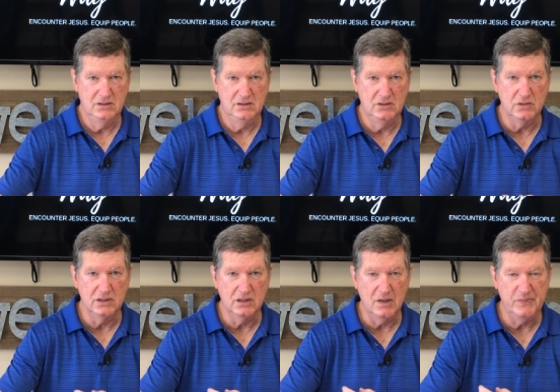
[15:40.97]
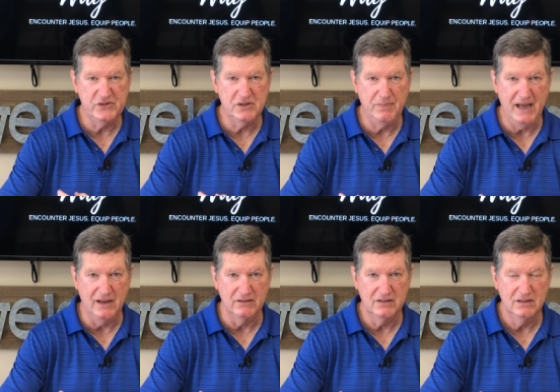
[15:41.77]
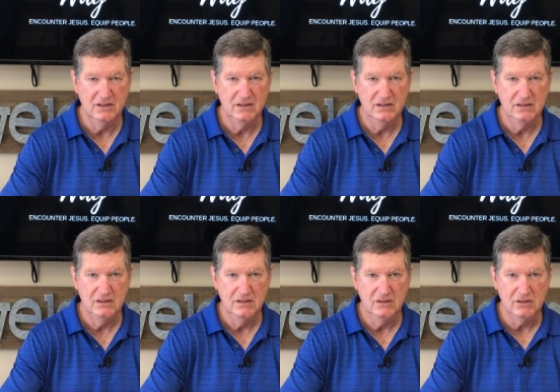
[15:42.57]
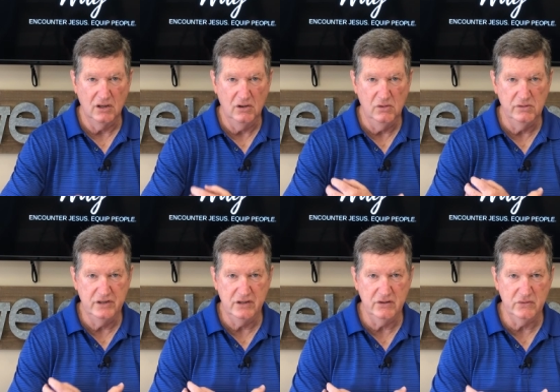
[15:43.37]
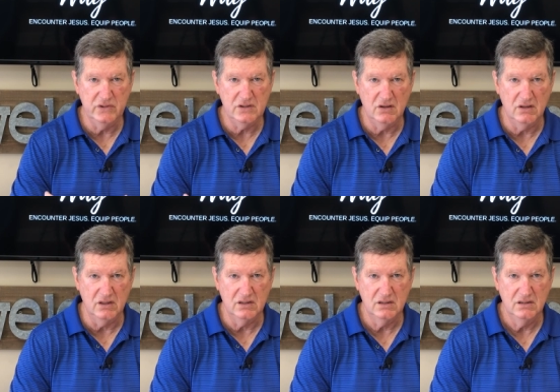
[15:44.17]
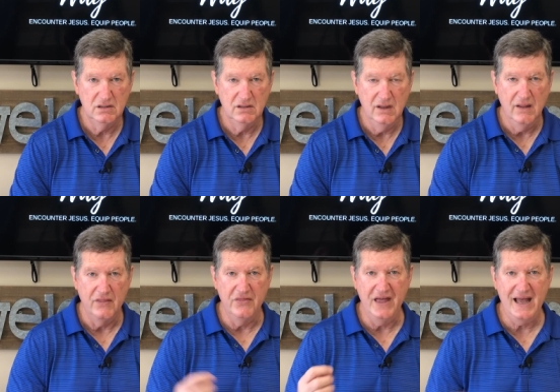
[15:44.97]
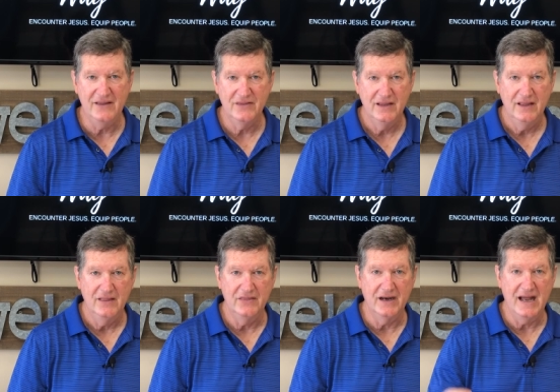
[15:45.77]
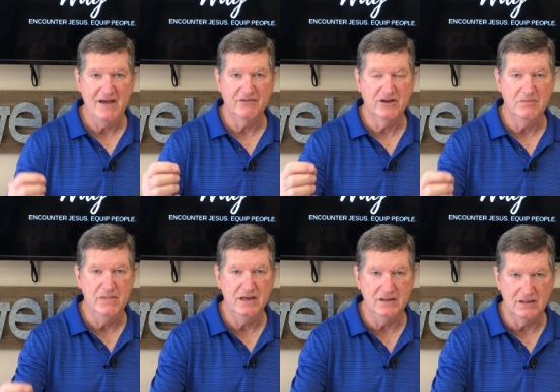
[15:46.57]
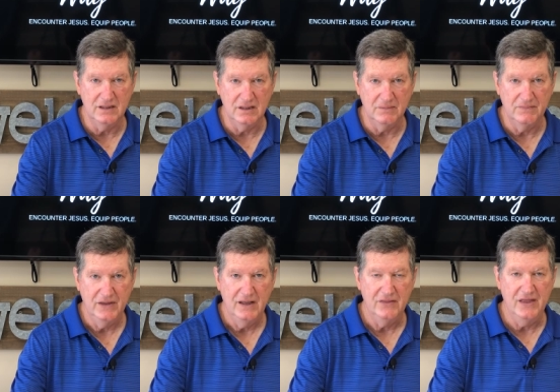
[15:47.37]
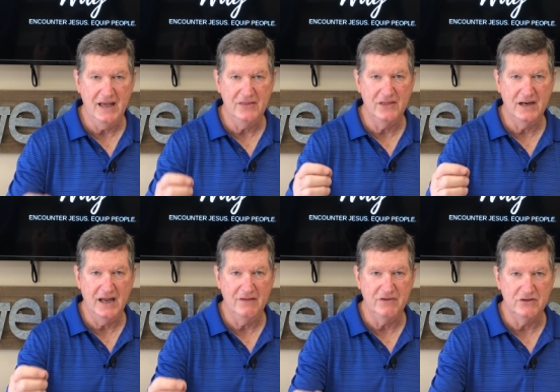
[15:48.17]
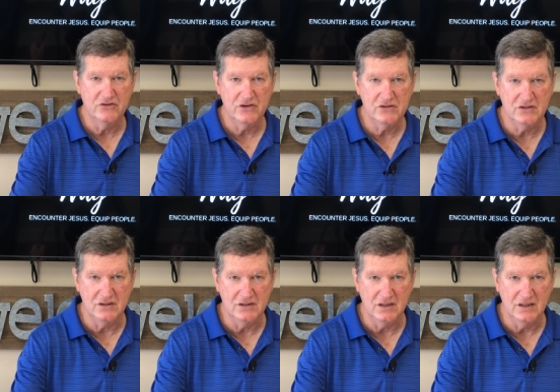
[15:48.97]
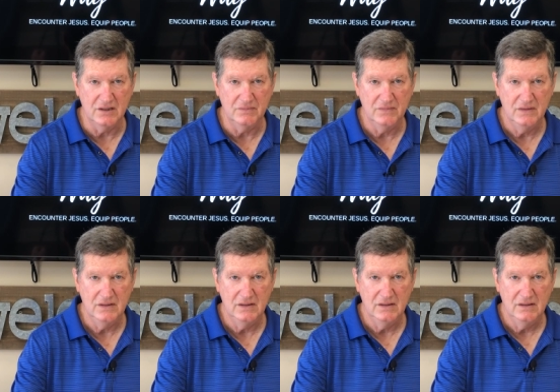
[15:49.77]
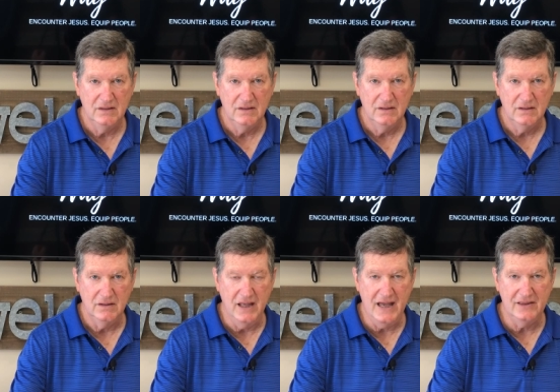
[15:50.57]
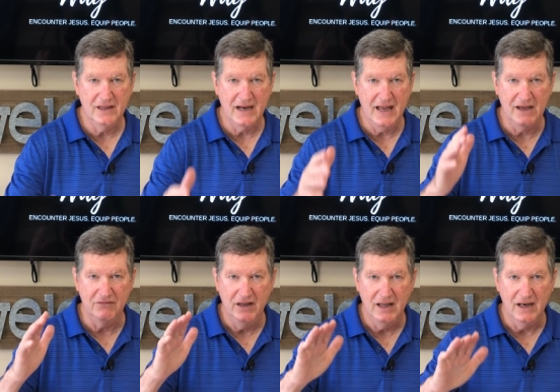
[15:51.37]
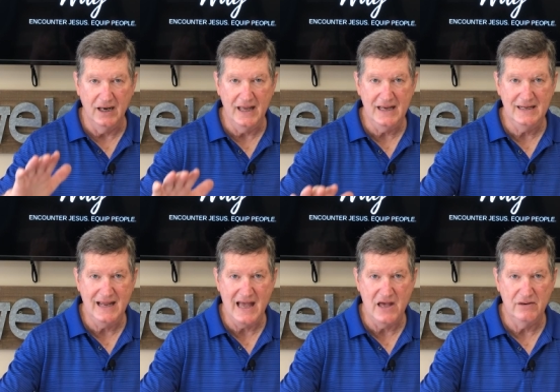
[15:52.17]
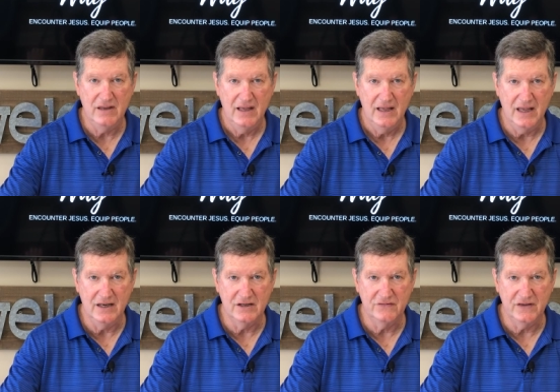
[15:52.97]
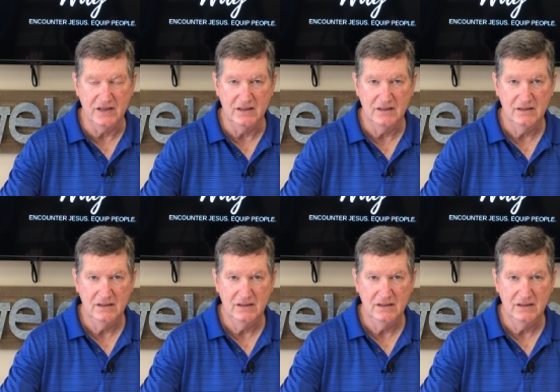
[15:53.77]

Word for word: to encompass about, to hold dear to his heart that that I have committed to him, that that I have entrusted to him, that that I have laid down at his feet.